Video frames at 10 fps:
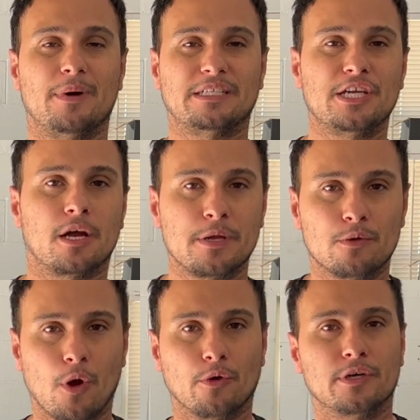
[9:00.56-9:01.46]
My
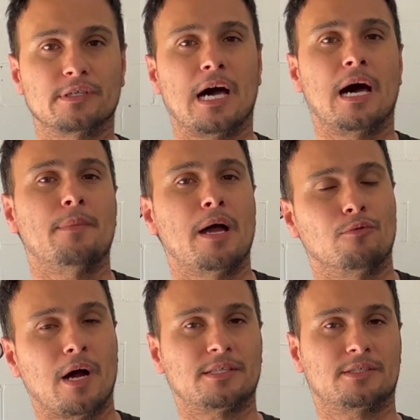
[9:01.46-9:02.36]
TRP rotors on my
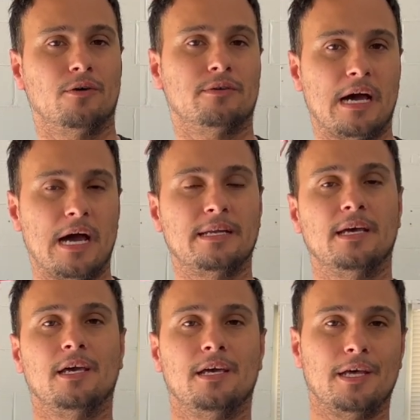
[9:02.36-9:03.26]
Roscoe 9.
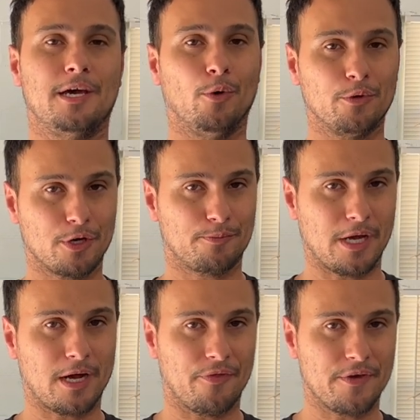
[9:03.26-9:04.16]
Now I know what you're
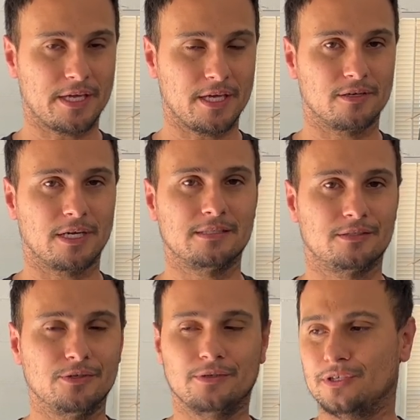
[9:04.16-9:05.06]
probably all thinking. You guys,
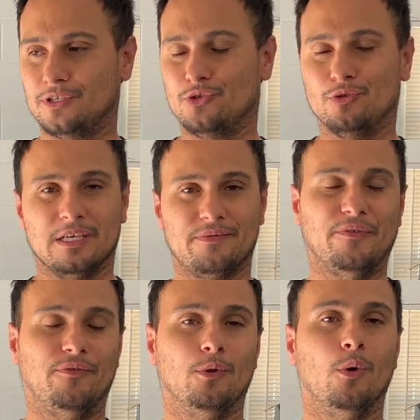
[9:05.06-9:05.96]
dude, you live in
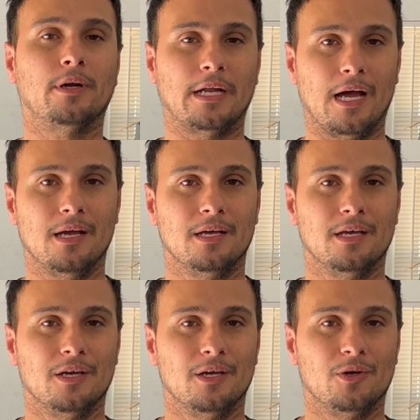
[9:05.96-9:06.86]
Florida.
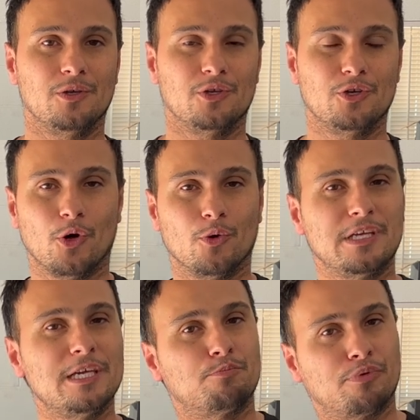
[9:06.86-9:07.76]
You don't
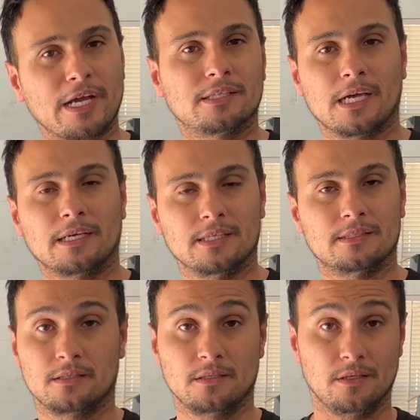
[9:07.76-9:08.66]
need brakes like
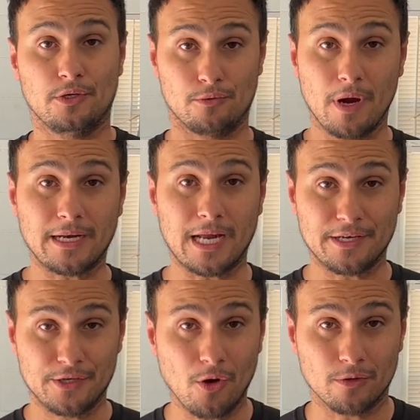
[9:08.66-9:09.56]
this. You're right, I
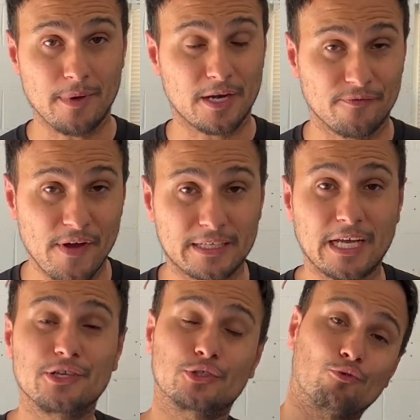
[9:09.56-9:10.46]
don't. Matter of fact,
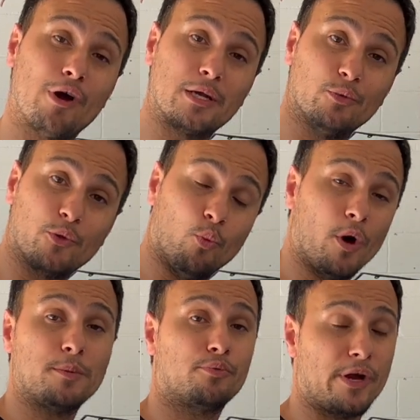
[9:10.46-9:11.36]
I used to ride with
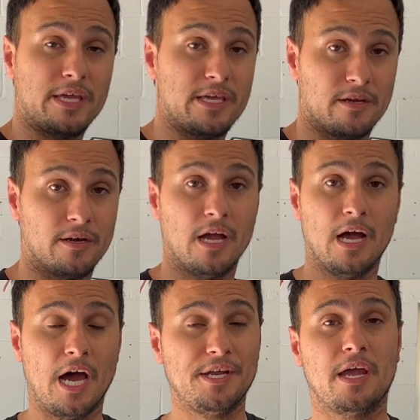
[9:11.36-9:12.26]
one brake here
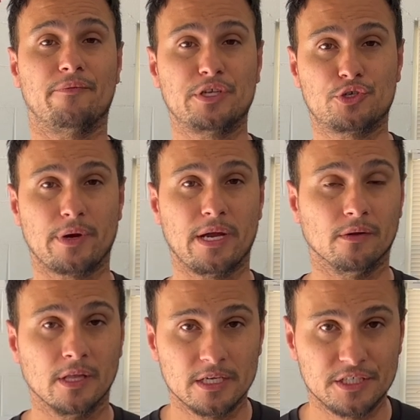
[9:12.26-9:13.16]
on every
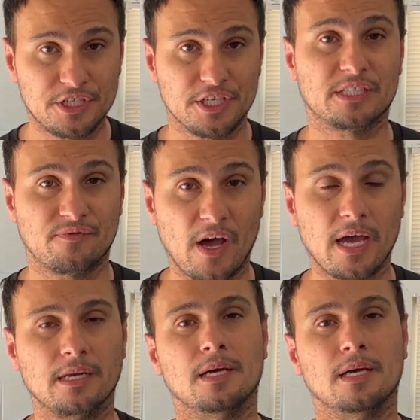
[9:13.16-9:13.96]
trail just fine.